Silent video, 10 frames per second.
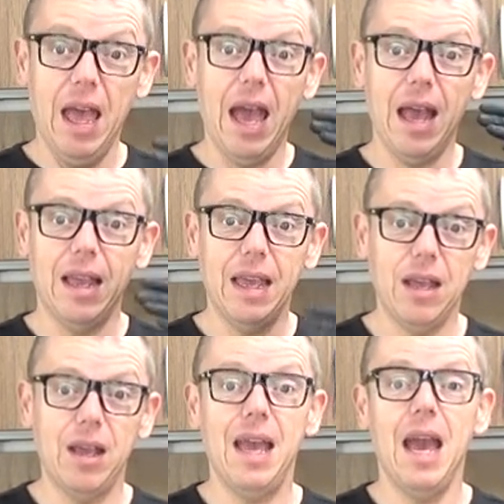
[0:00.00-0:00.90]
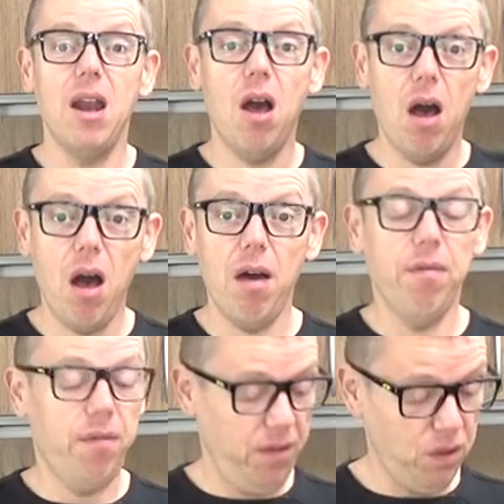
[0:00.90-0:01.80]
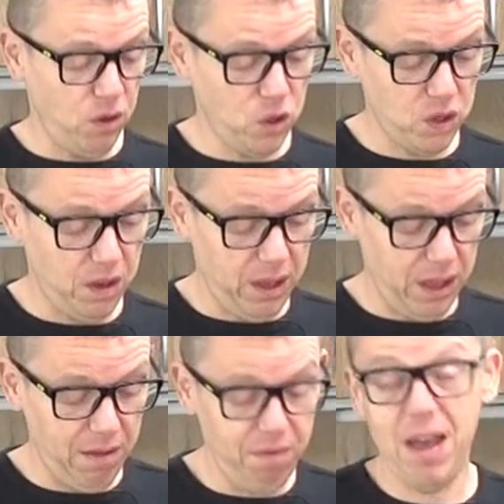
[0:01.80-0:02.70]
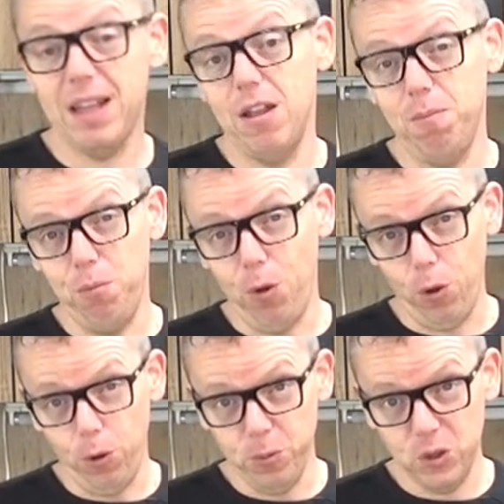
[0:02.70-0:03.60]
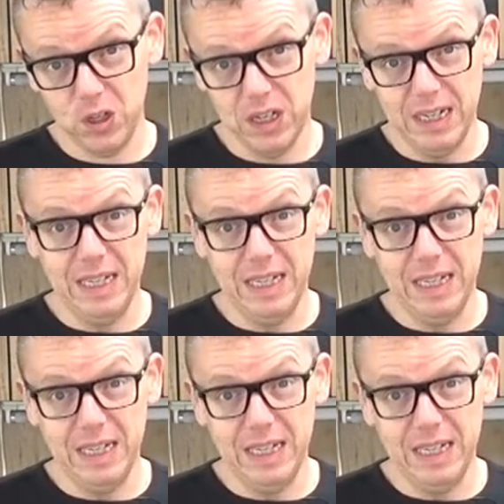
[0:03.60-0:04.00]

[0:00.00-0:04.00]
and get off those uh, infected bulbs